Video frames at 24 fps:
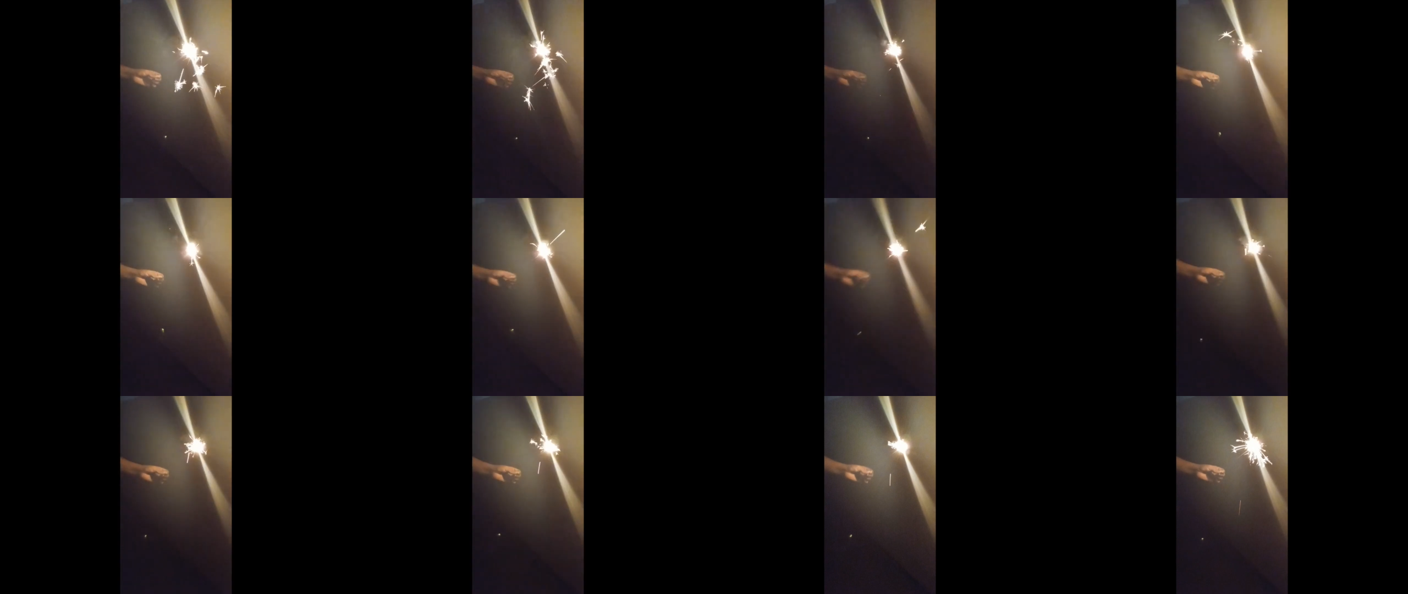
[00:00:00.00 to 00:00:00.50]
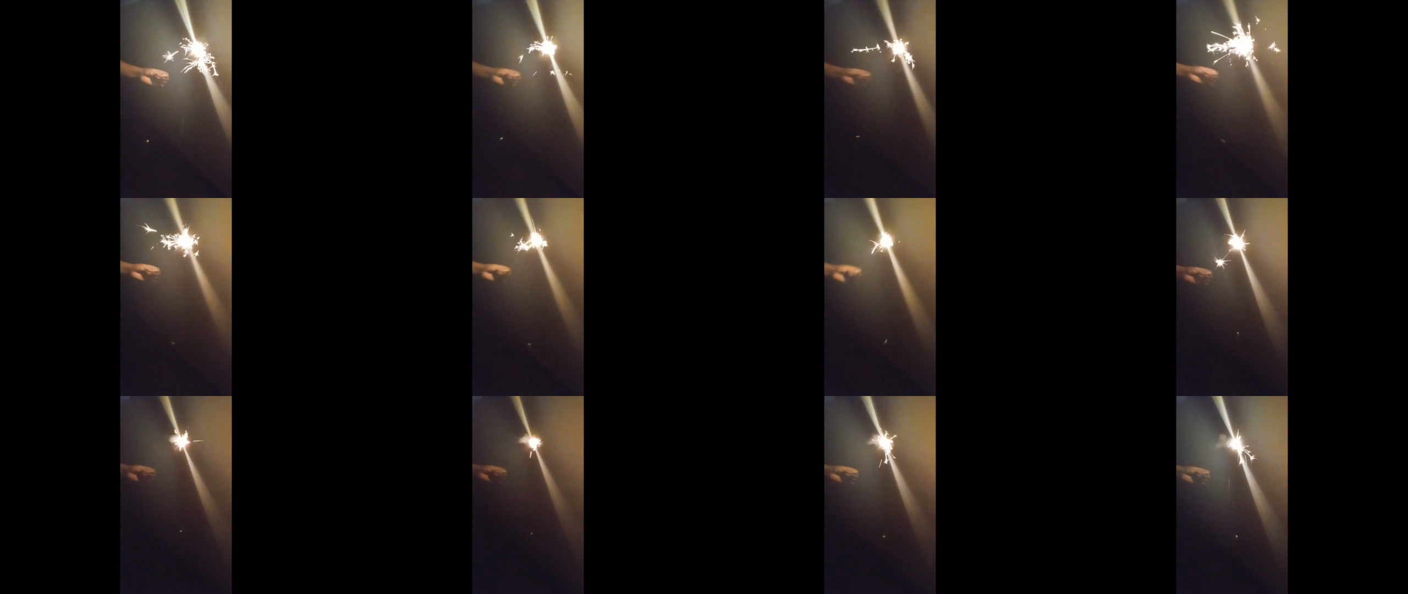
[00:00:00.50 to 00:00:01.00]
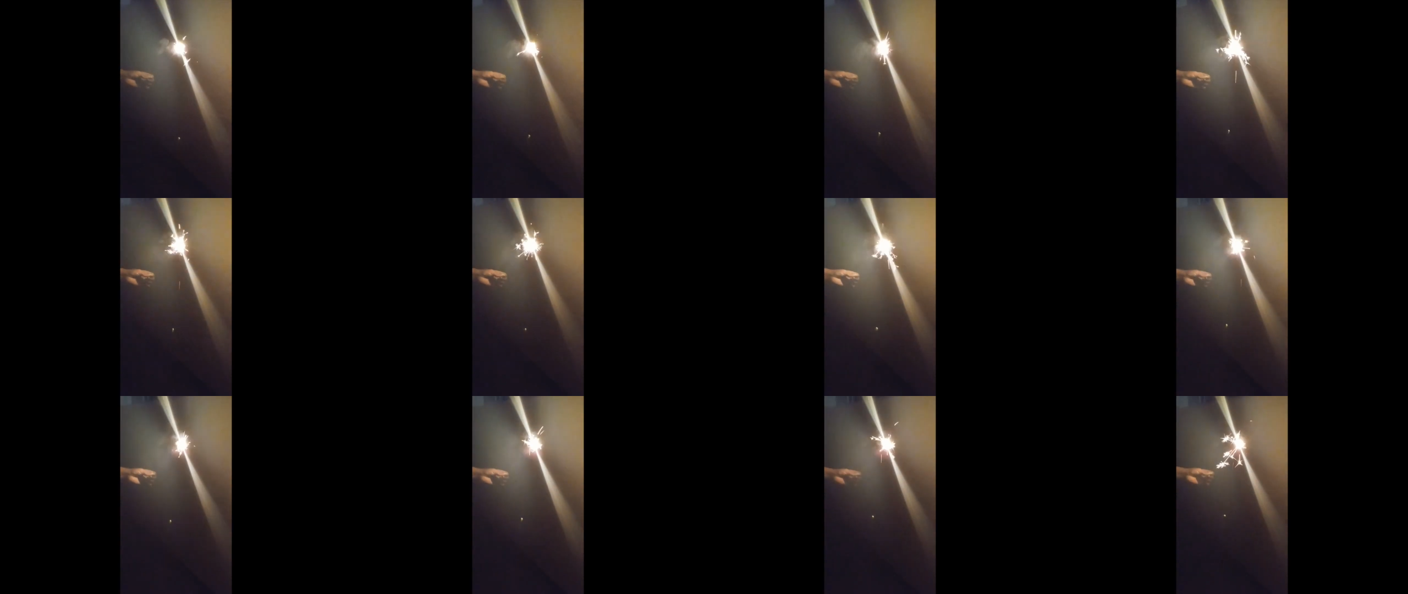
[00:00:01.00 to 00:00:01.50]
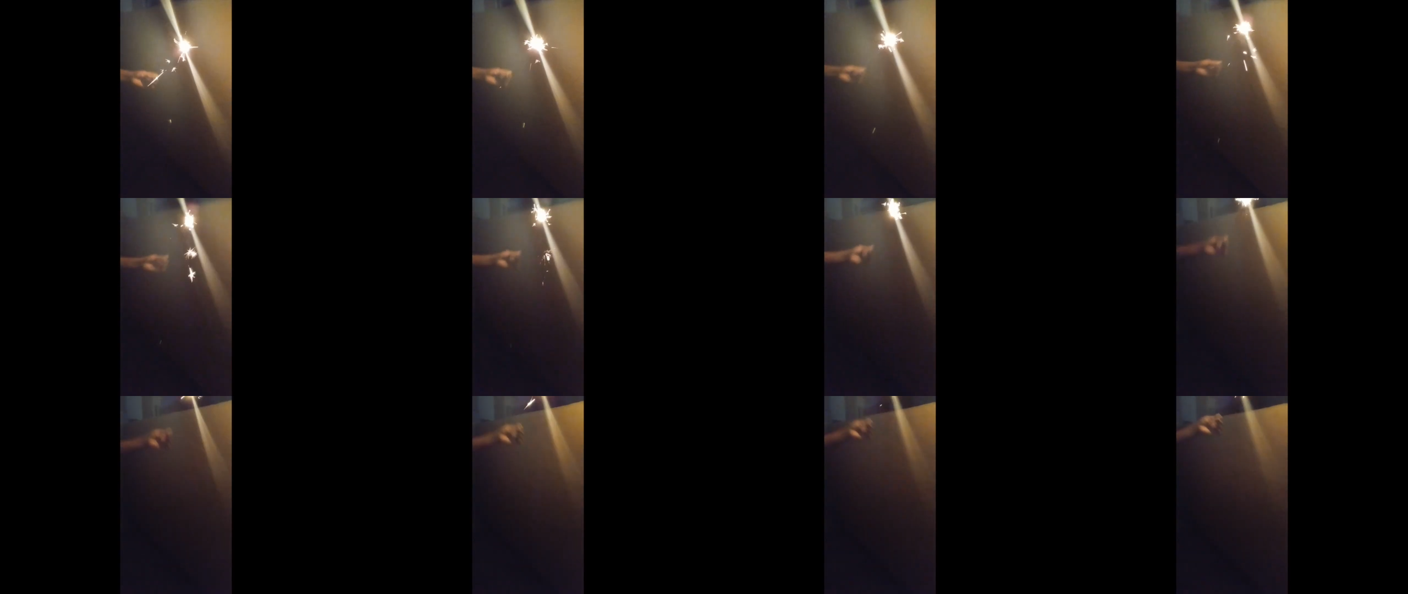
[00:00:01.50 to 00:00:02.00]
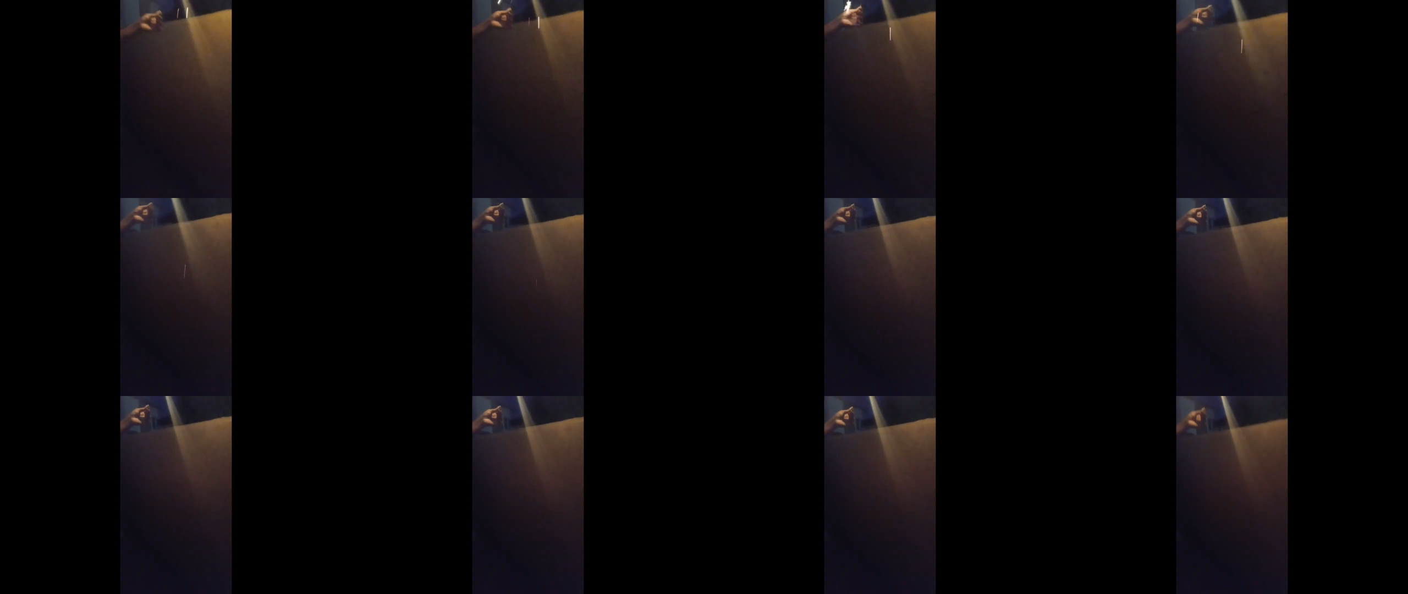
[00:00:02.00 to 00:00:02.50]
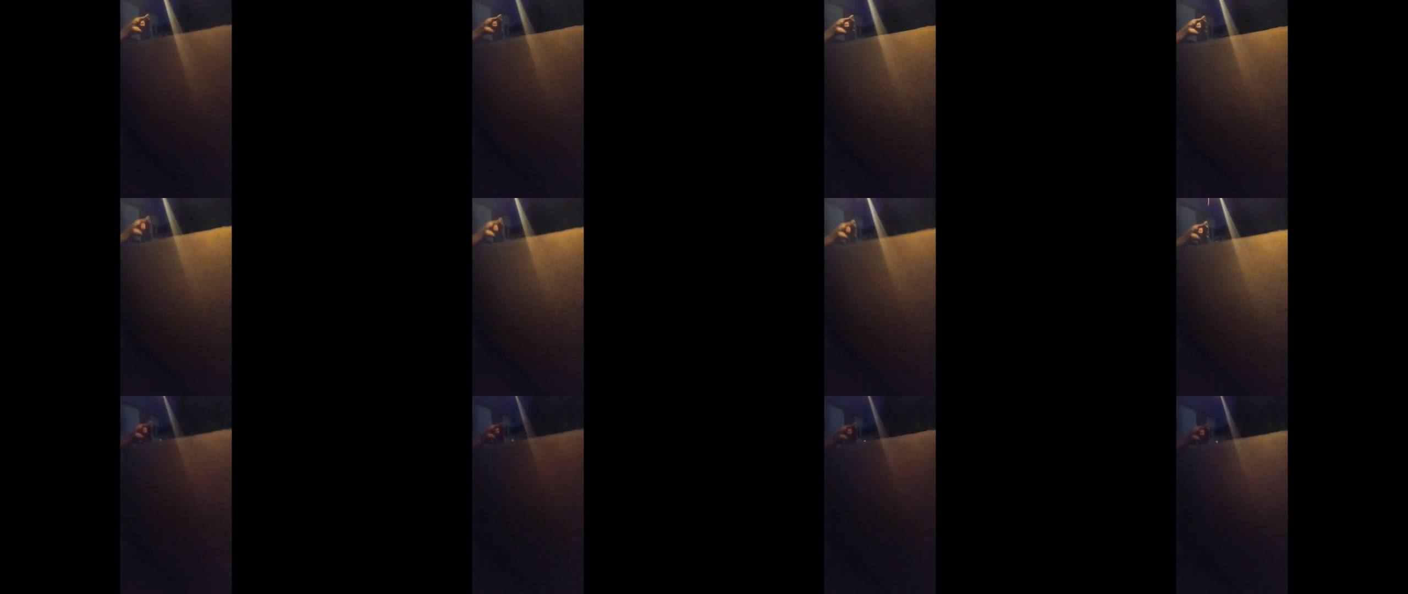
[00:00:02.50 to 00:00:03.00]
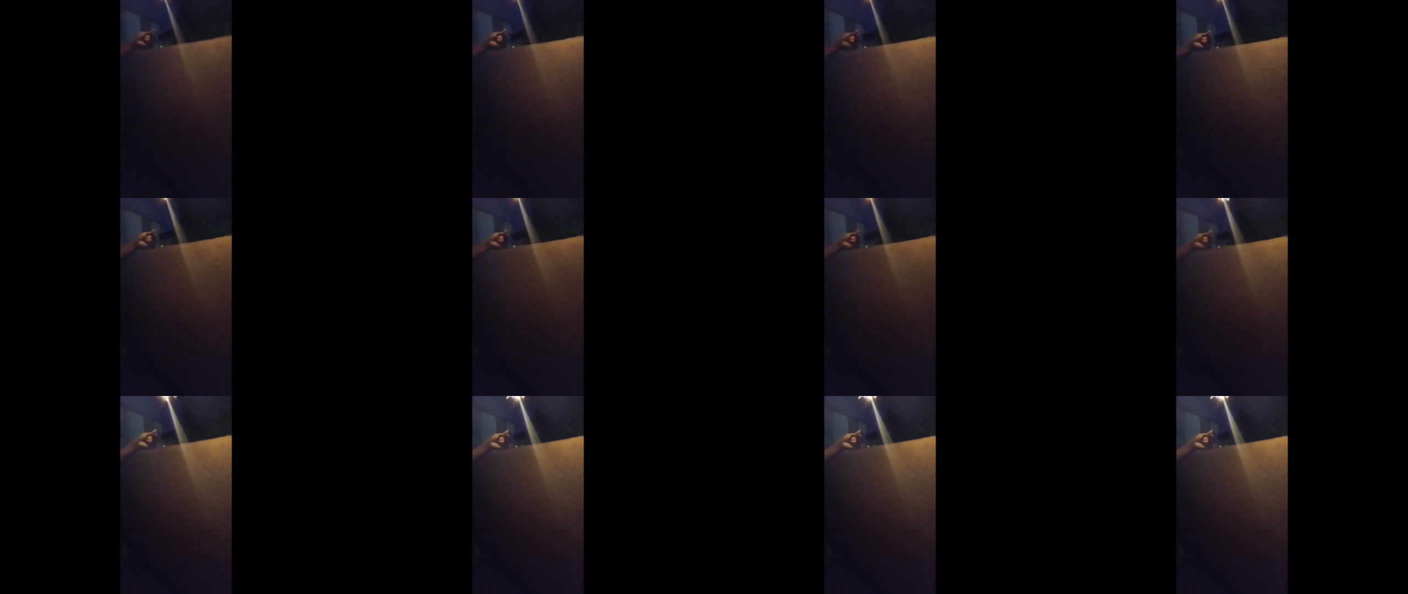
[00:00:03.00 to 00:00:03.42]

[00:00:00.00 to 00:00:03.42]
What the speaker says: Nobody's mouth can be seen.